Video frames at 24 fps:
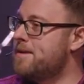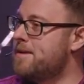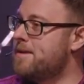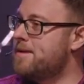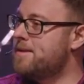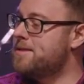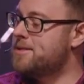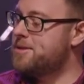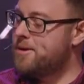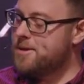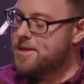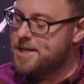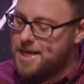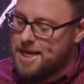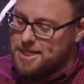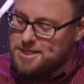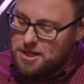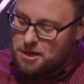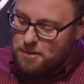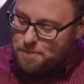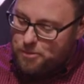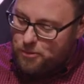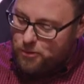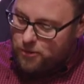So I think that's
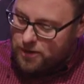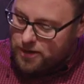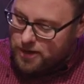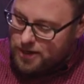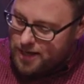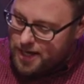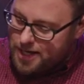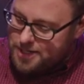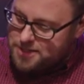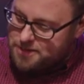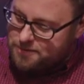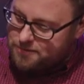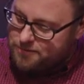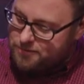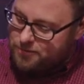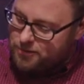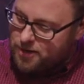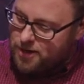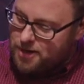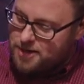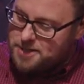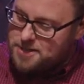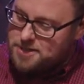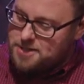an important lesson for
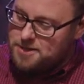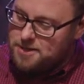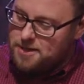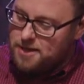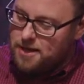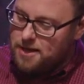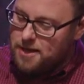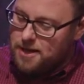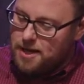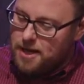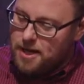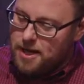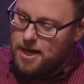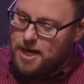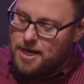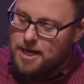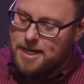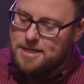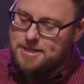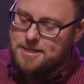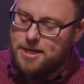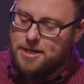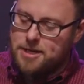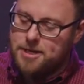us. Can
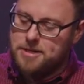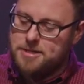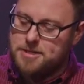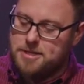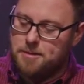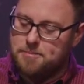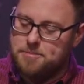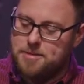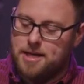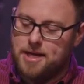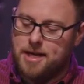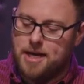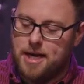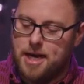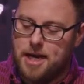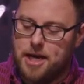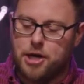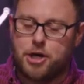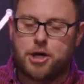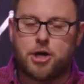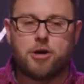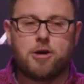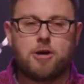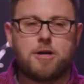I tell you something? Can I
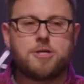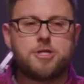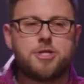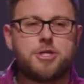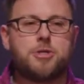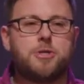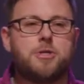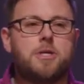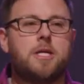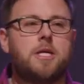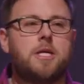encourage you?